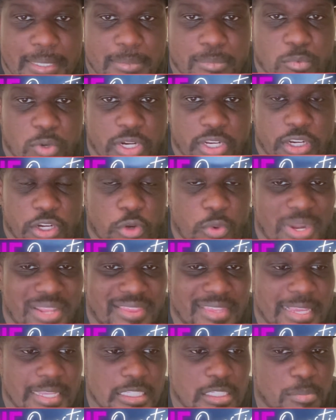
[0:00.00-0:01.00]
One of the
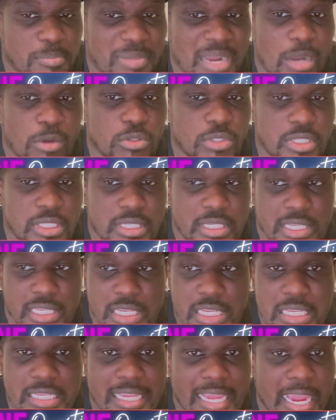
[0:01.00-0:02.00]
great things about
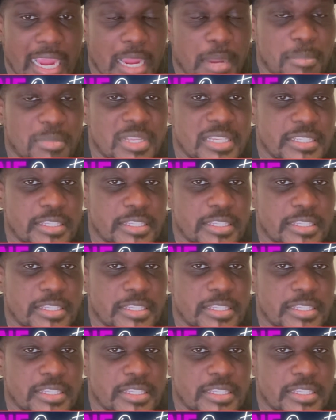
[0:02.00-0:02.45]
Ecamm